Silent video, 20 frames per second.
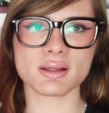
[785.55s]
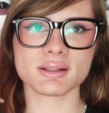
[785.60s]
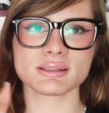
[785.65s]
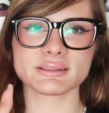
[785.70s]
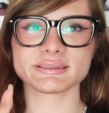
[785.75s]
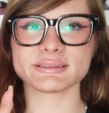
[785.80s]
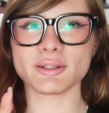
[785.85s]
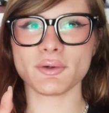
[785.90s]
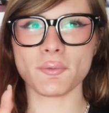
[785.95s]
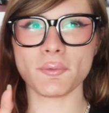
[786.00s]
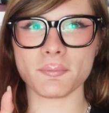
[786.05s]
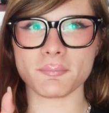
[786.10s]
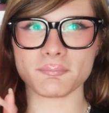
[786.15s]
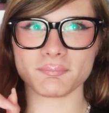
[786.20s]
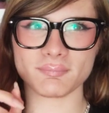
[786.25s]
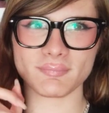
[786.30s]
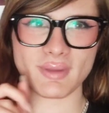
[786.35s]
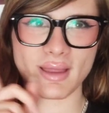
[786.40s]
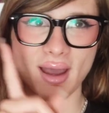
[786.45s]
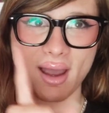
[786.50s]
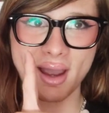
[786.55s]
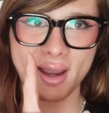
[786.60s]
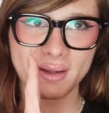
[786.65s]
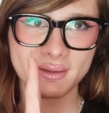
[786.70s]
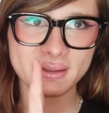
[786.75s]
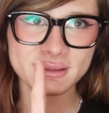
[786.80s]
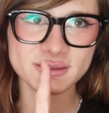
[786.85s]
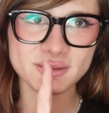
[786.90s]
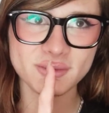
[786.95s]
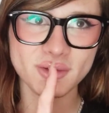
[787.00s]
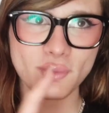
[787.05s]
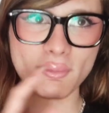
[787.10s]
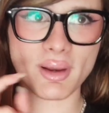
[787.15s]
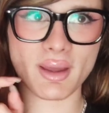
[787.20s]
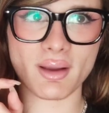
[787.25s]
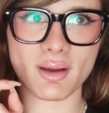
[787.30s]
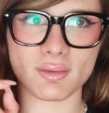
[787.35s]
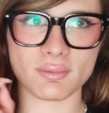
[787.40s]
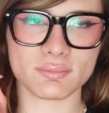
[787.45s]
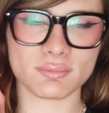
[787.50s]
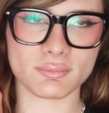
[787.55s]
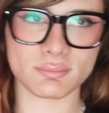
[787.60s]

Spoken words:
So I need to know, like,